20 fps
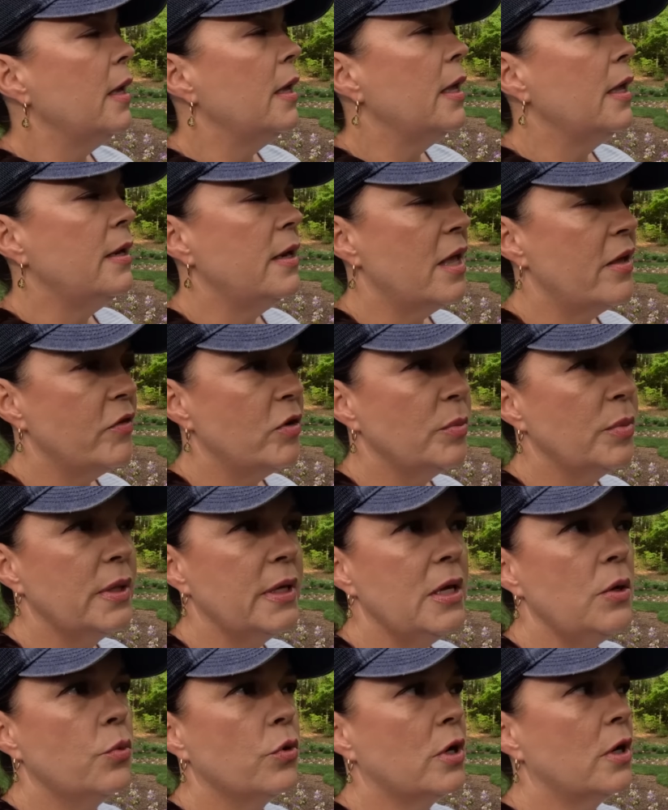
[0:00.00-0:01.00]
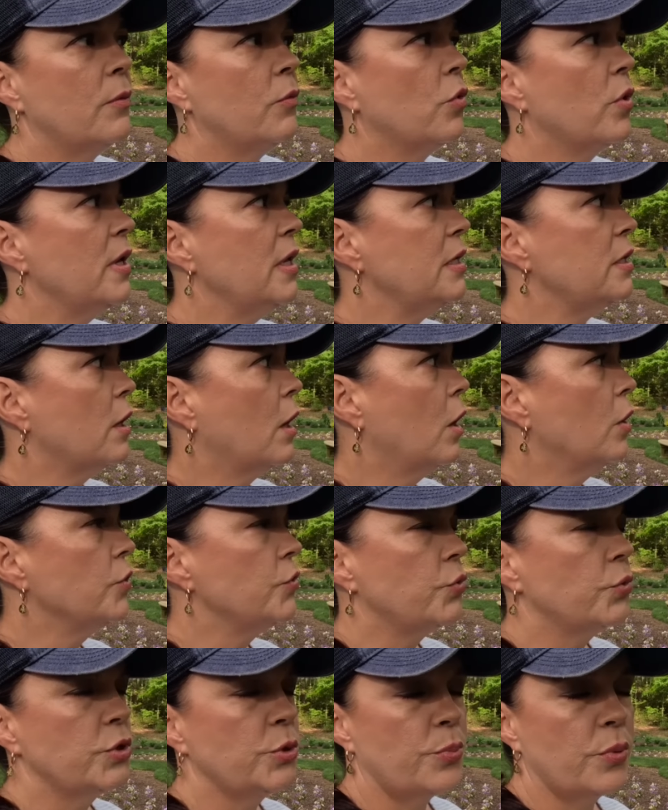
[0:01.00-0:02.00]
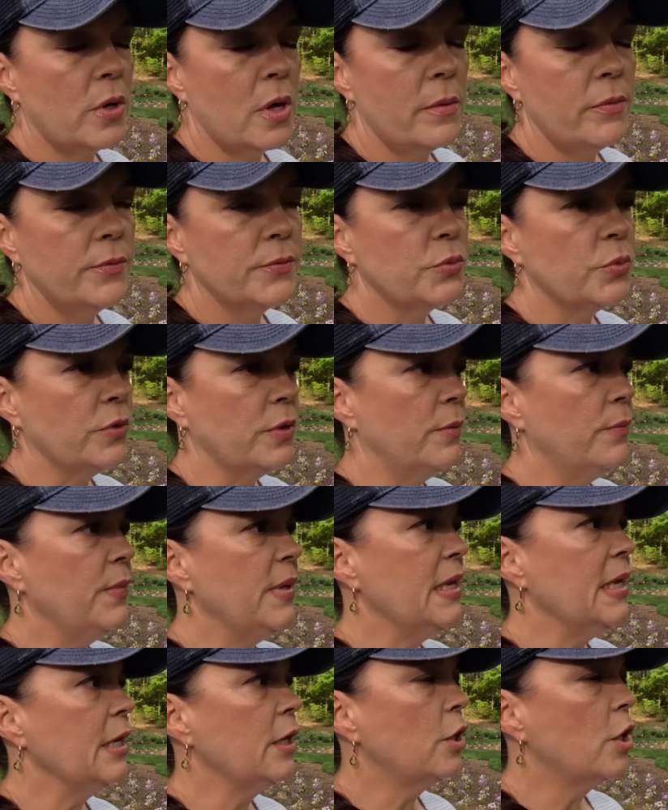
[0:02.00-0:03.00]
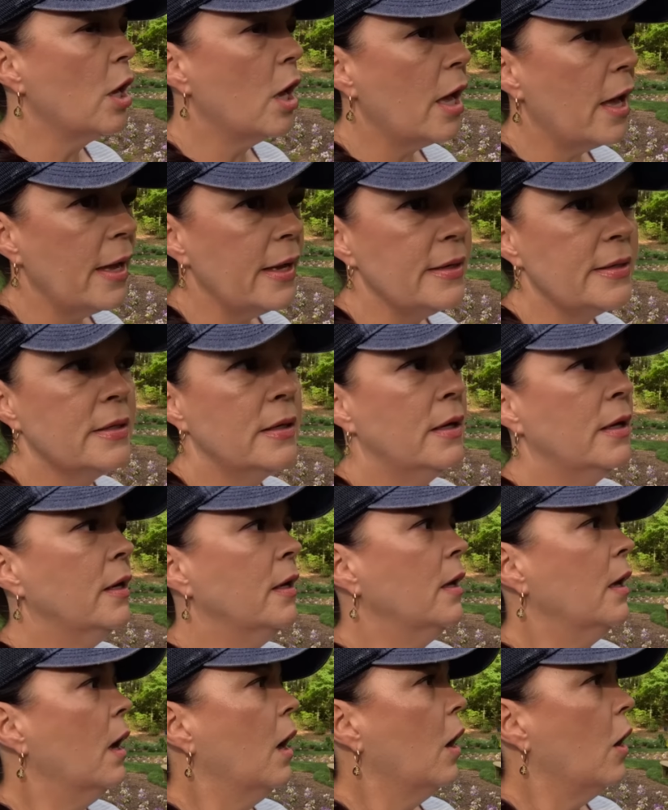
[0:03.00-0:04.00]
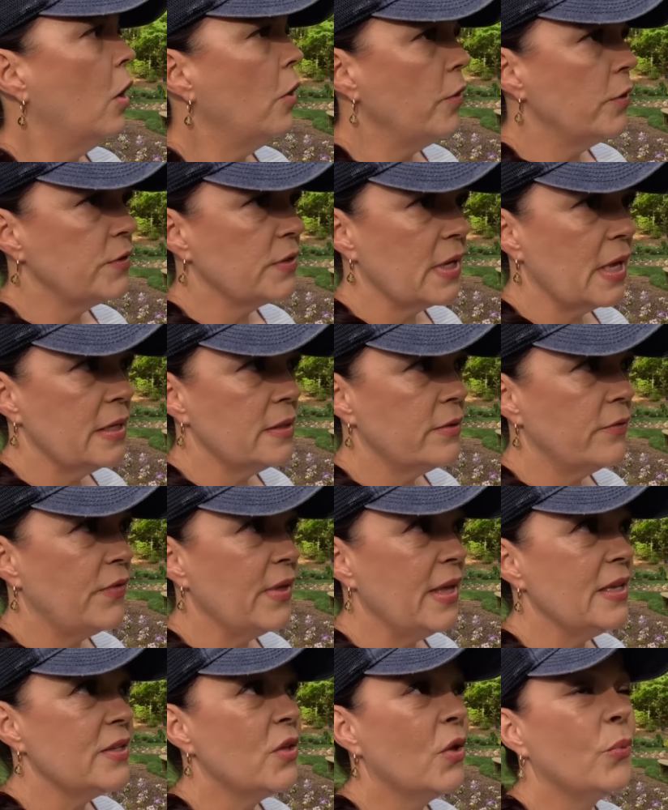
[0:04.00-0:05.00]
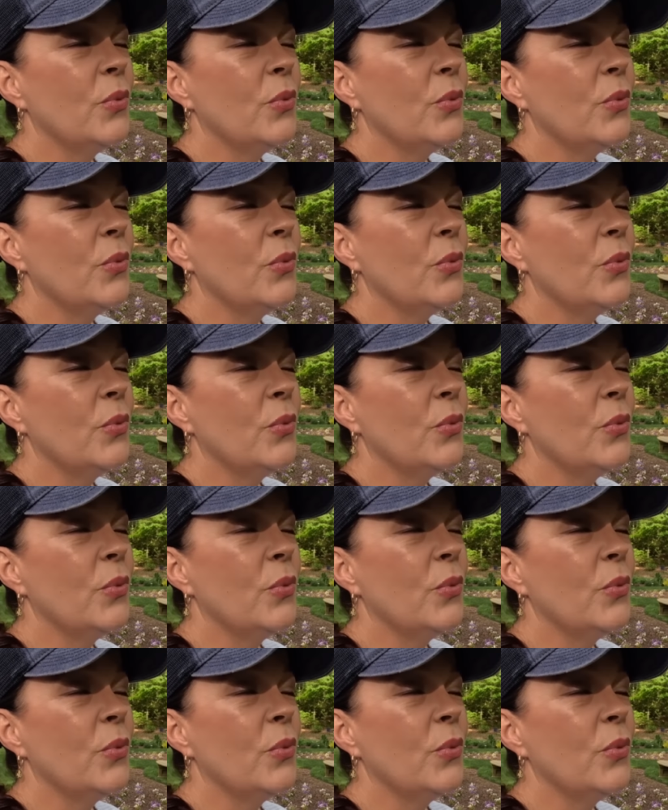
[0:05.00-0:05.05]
Inevitably, we're gonna run into all sorts of problems with them being cut, all those kinds of things.